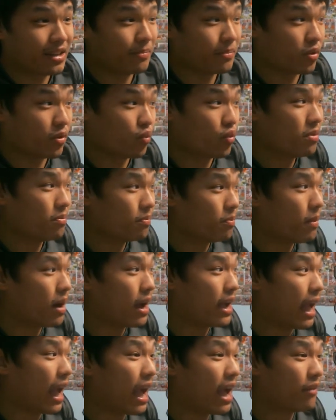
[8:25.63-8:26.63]
but we might
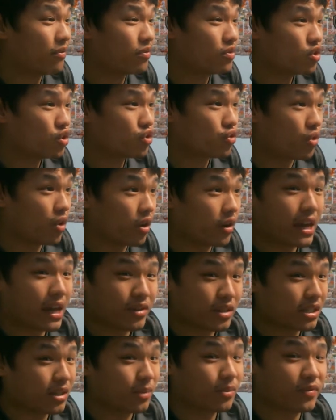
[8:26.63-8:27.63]
have to trot out
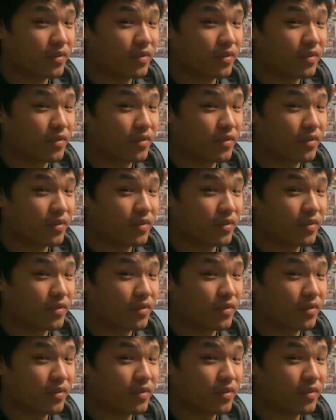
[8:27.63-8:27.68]
some of